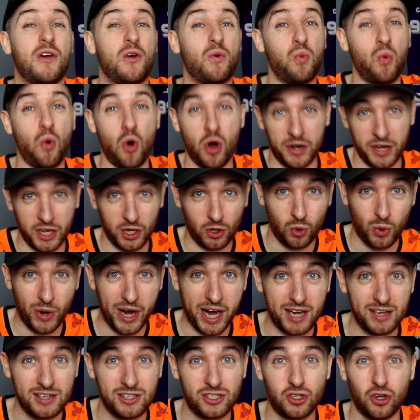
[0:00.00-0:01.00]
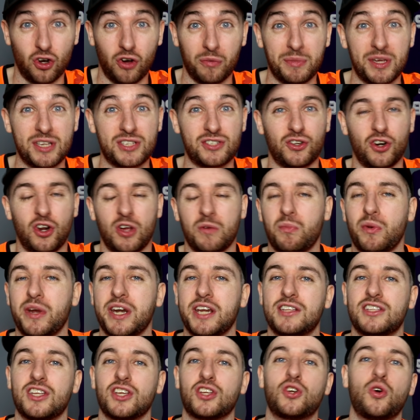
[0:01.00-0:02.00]
we want to go ahead and top this group, we
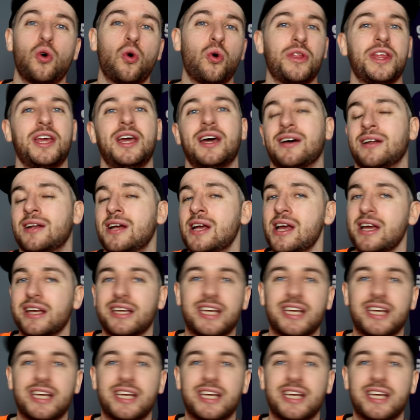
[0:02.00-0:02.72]
need to go there,